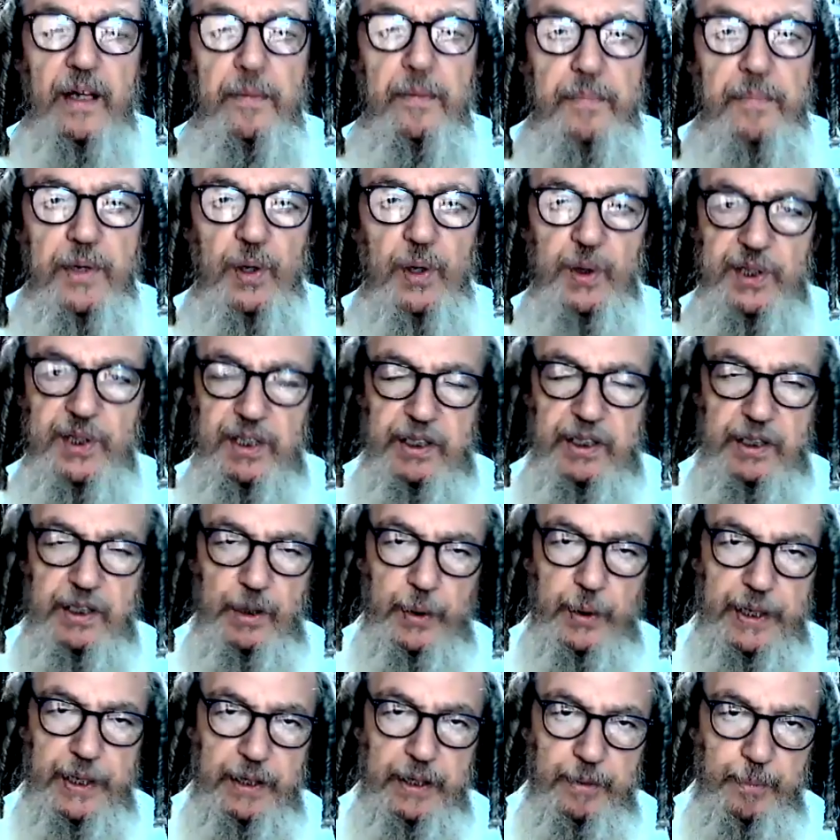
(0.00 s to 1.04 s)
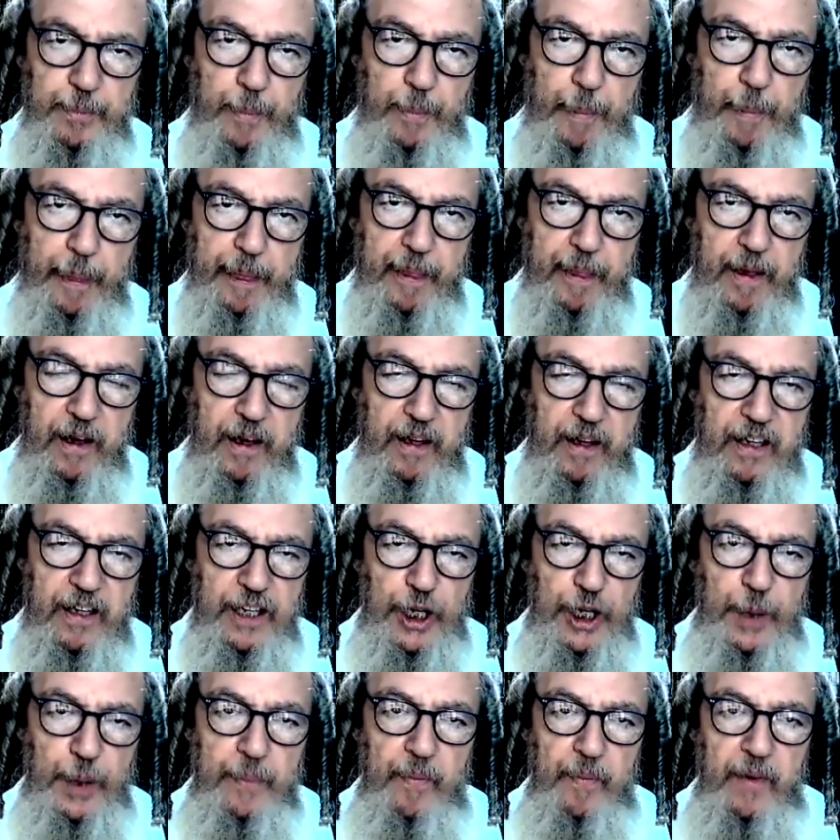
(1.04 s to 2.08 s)
music to it.
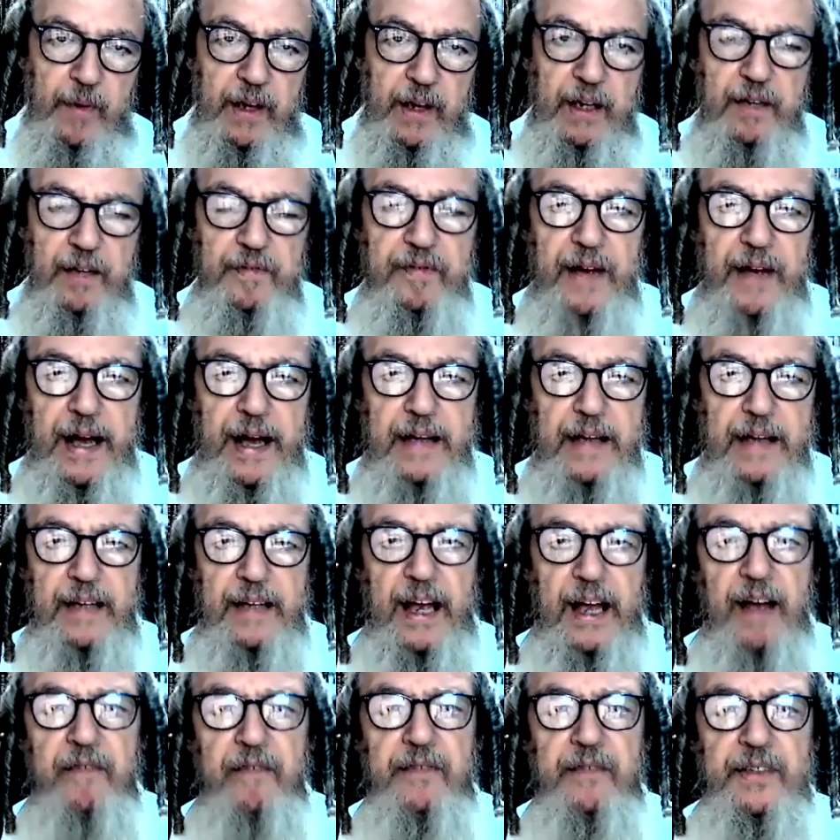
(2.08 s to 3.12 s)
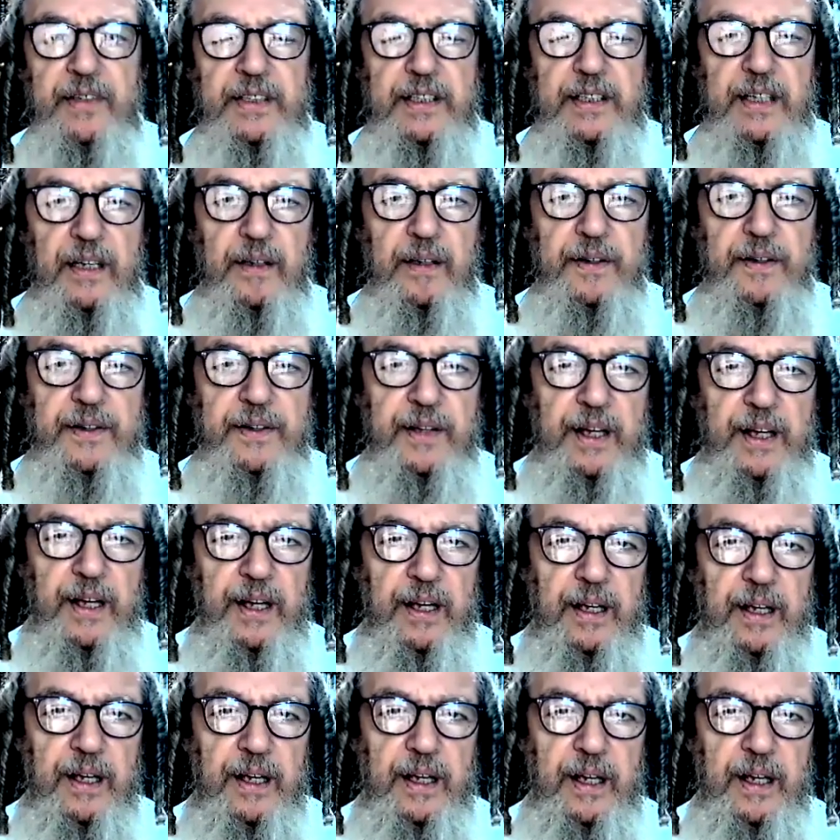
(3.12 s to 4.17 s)
In fact, every single
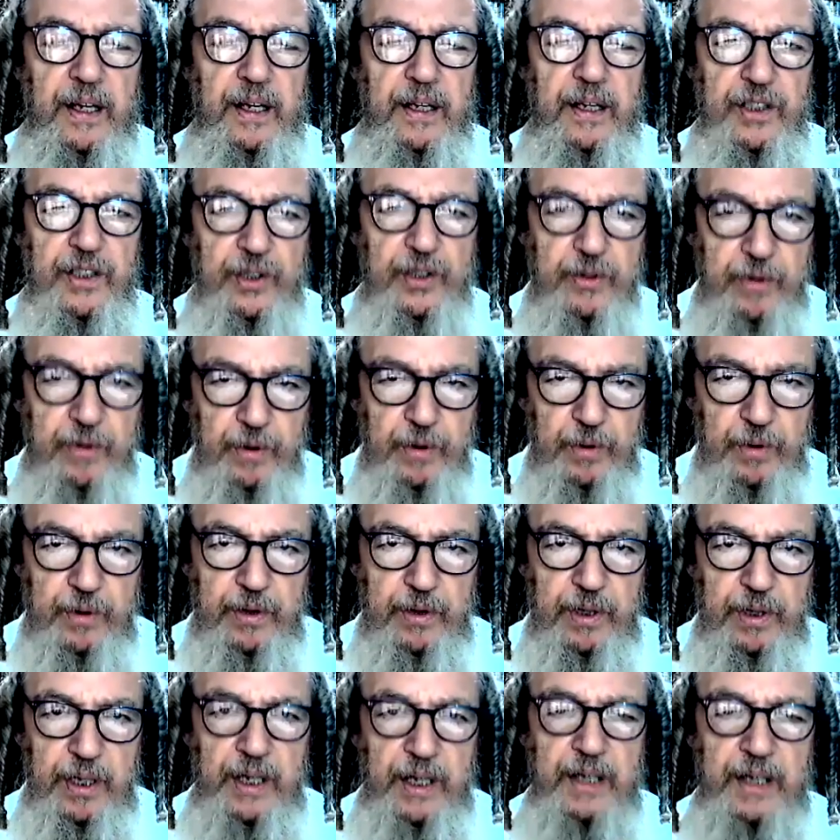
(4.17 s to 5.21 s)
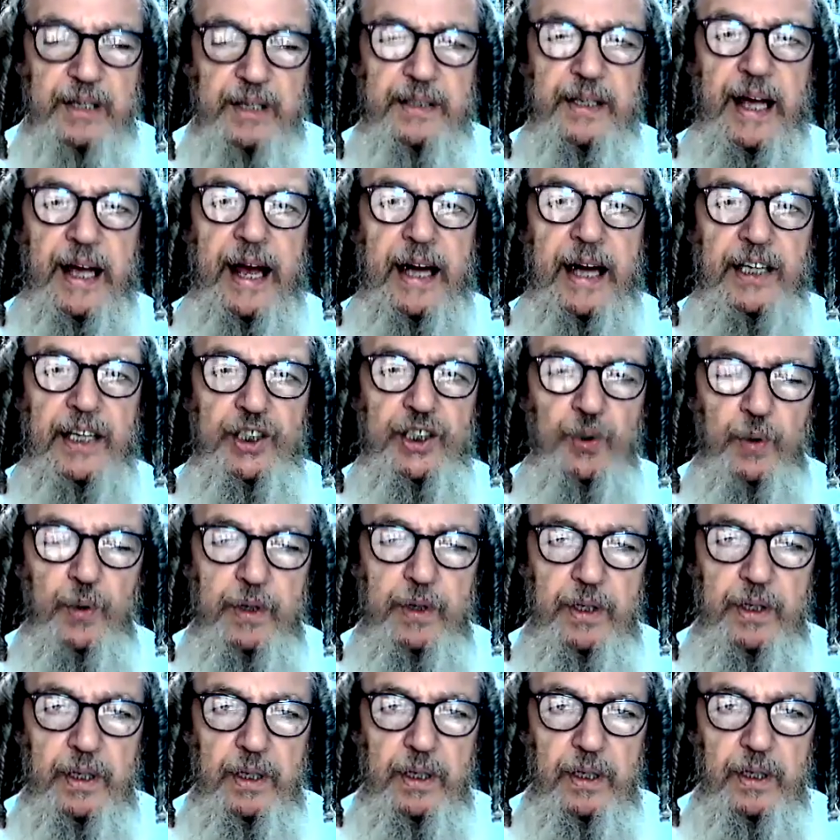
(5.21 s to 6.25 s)
thing in its root is
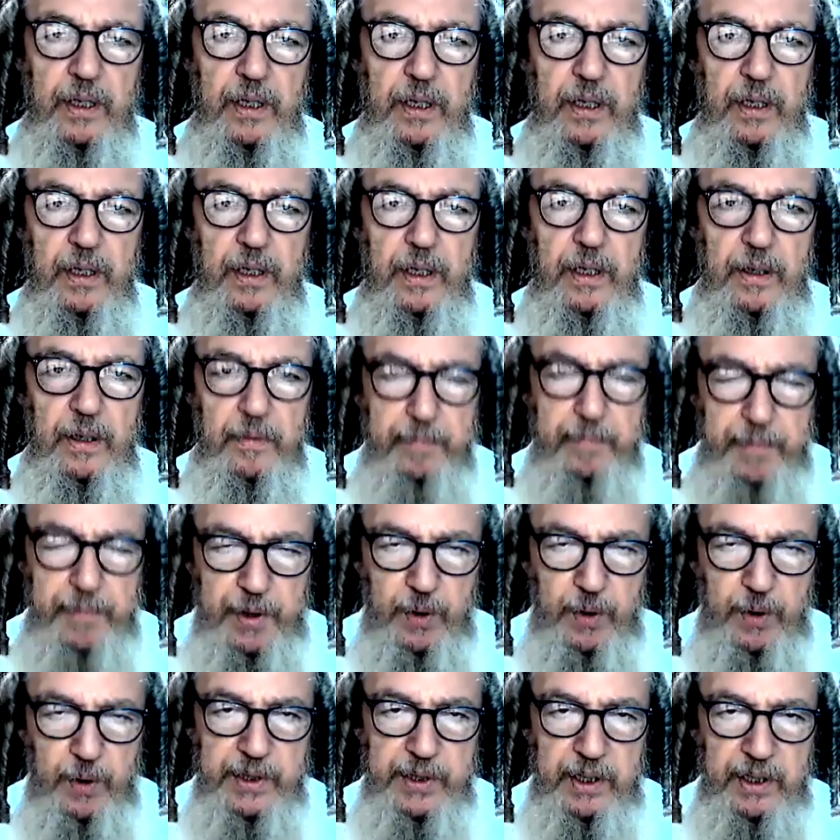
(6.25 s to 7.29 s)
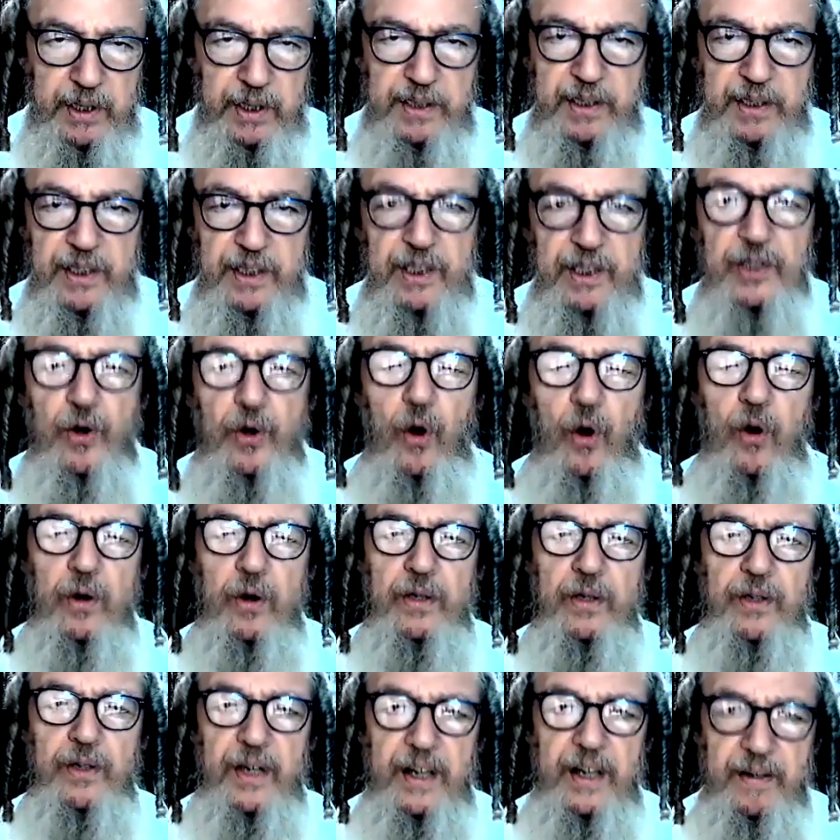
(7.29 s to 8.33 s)
actually music. There's a
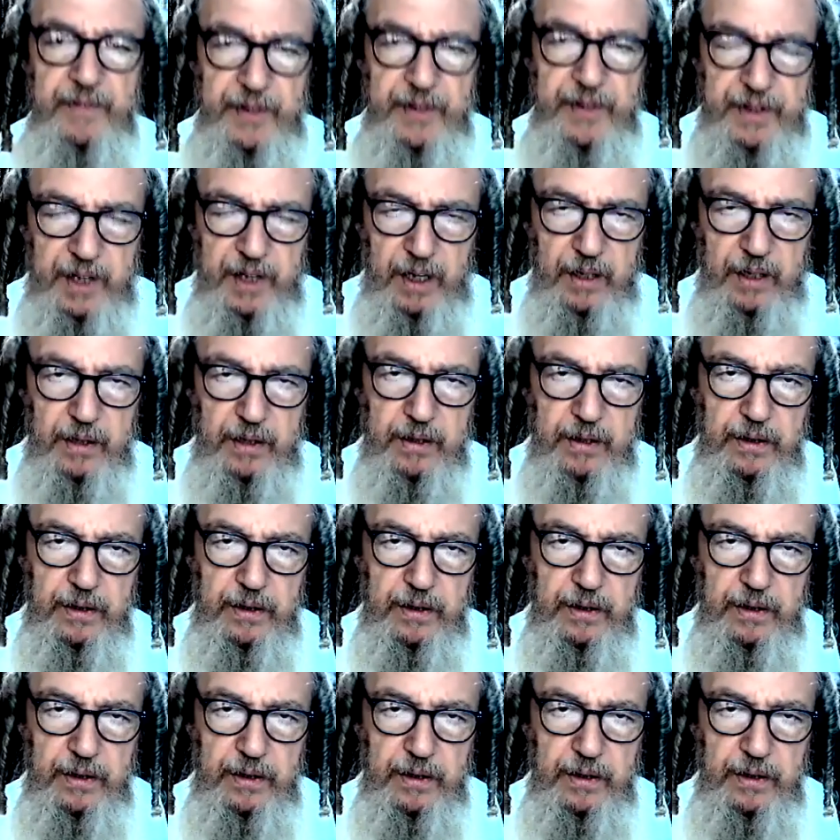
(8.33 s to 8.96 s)
song to everything.